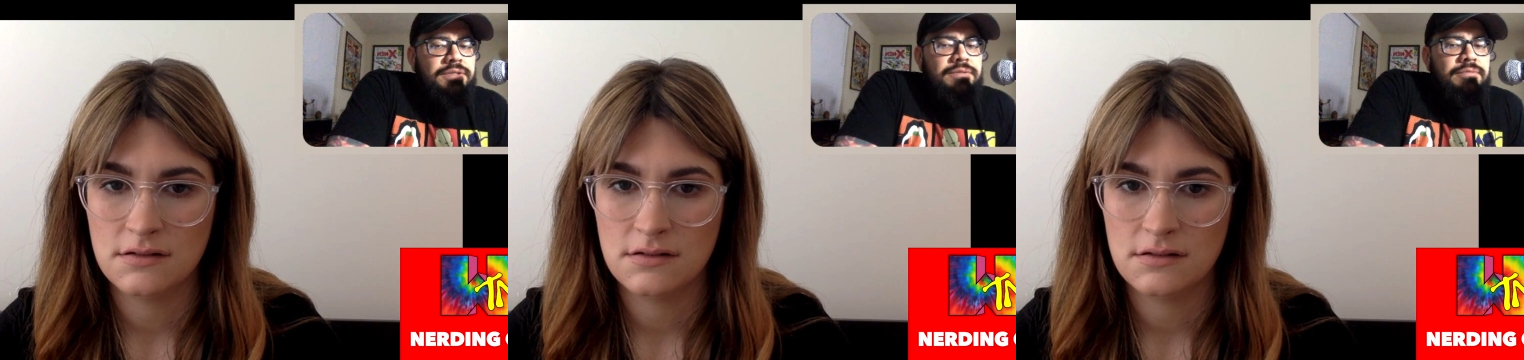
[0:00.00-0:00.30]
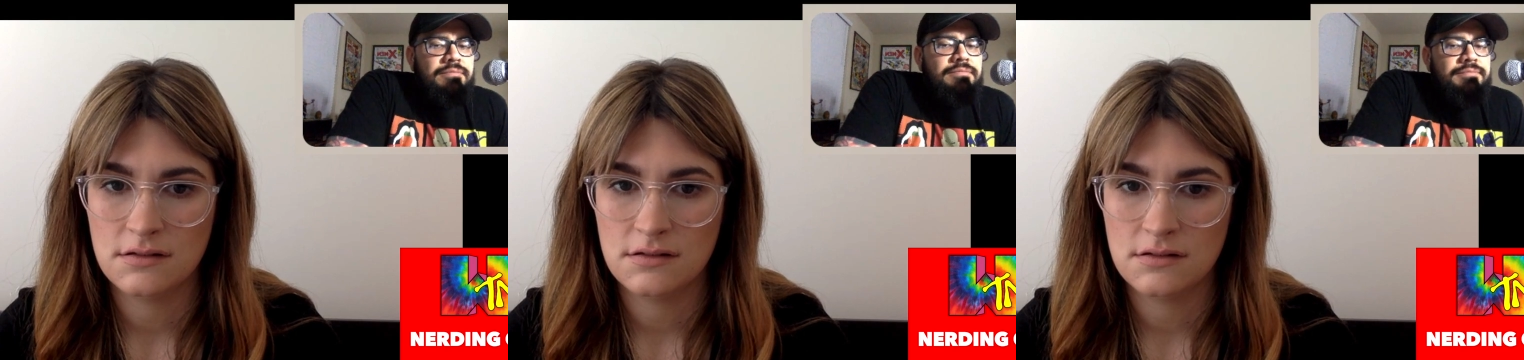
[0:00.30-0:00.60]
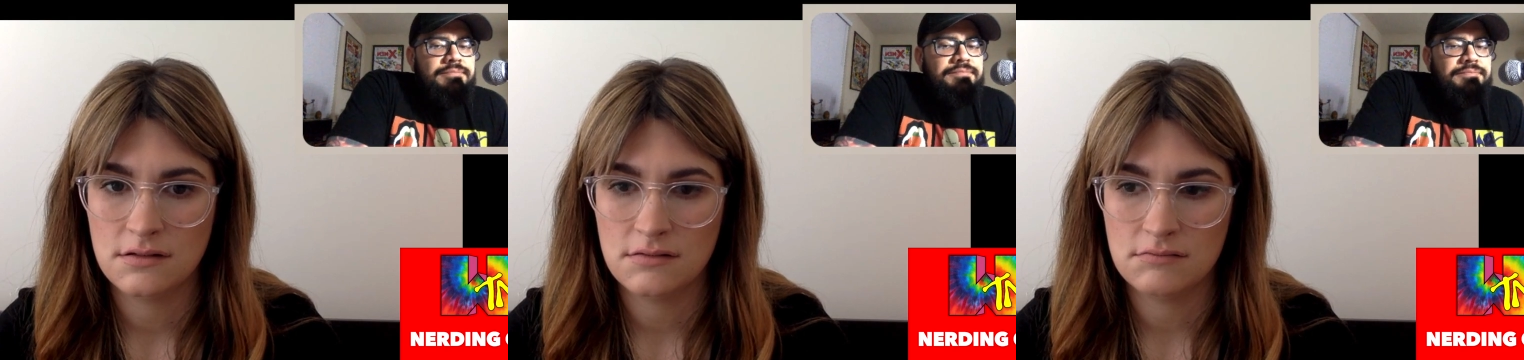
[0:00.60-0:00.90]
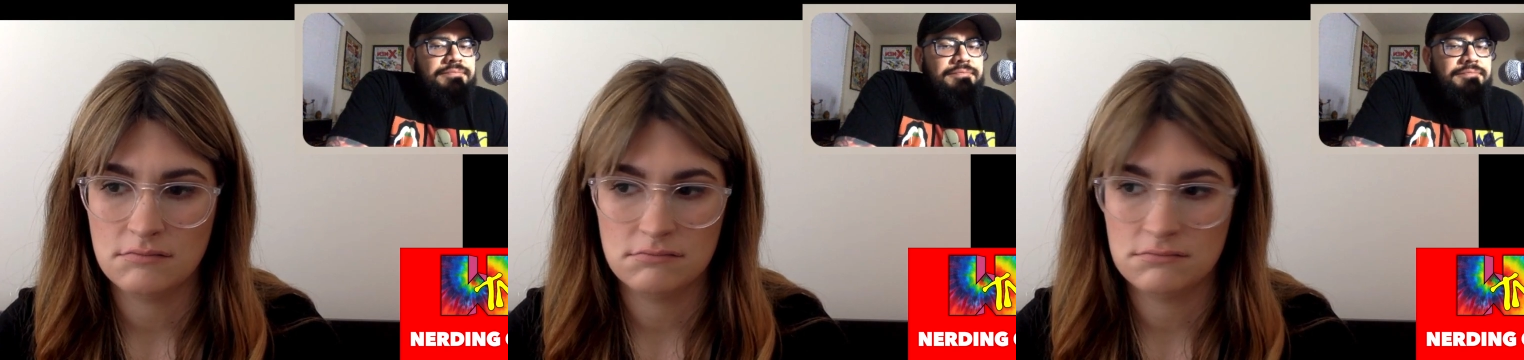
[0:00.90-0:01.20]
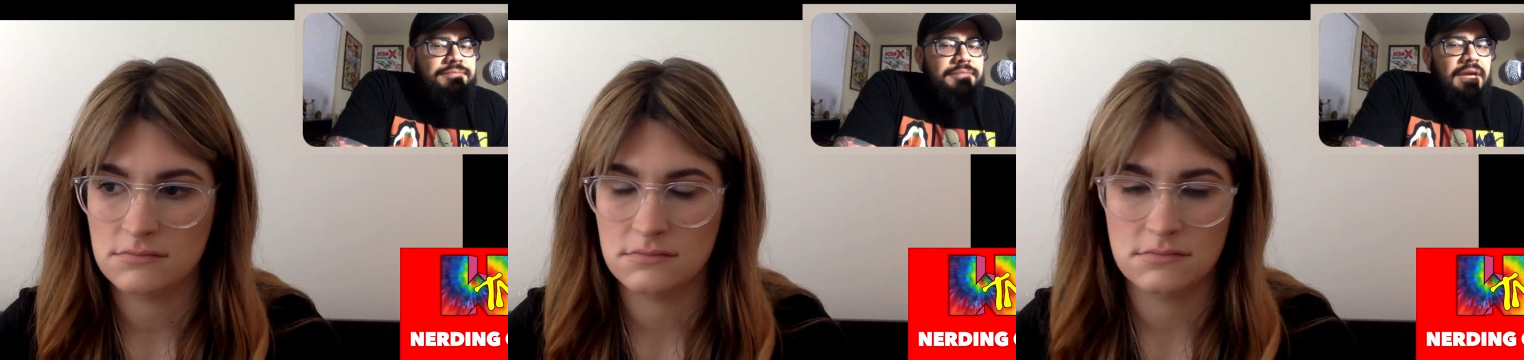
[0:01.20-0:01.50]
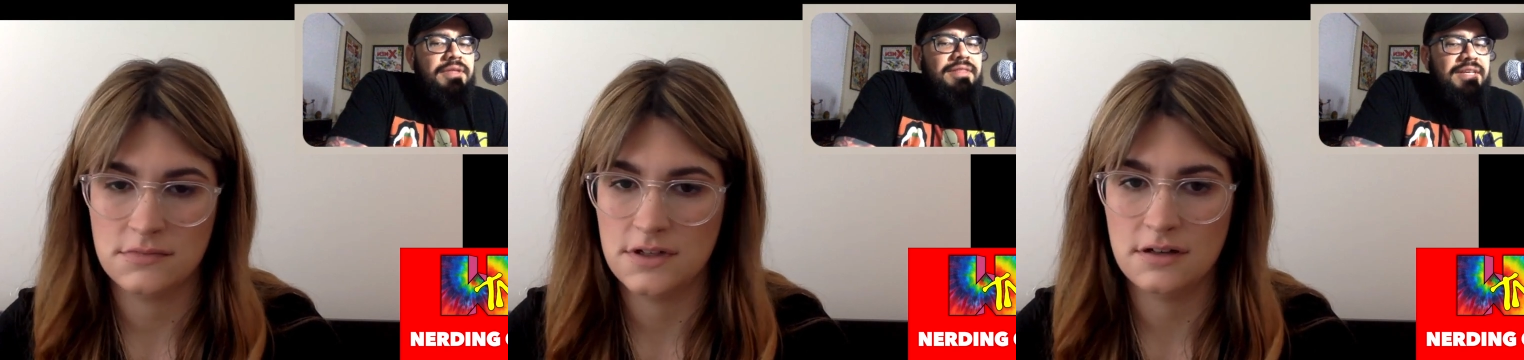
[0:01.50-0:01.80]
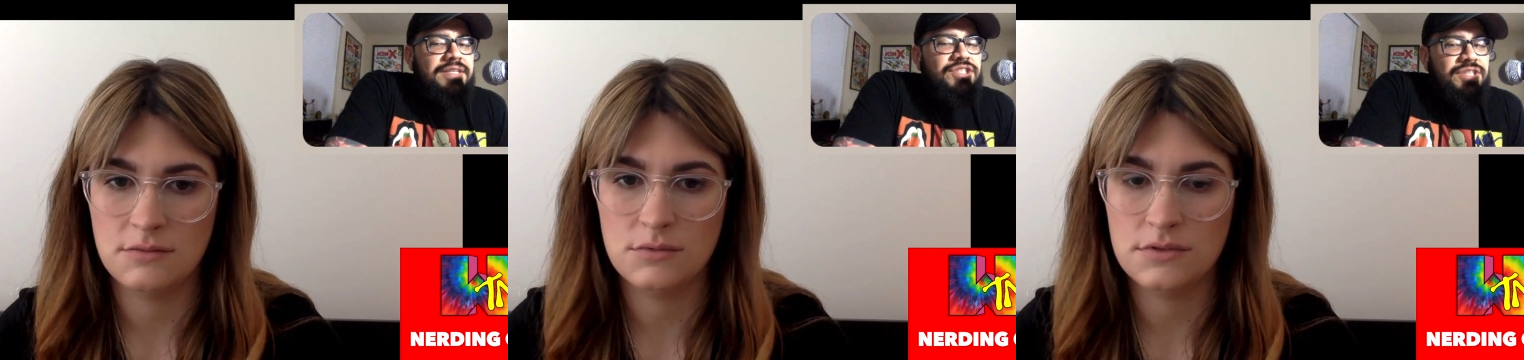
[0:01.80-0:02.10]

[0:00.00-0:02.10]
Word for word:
Speaker 1: part two I think they yeah.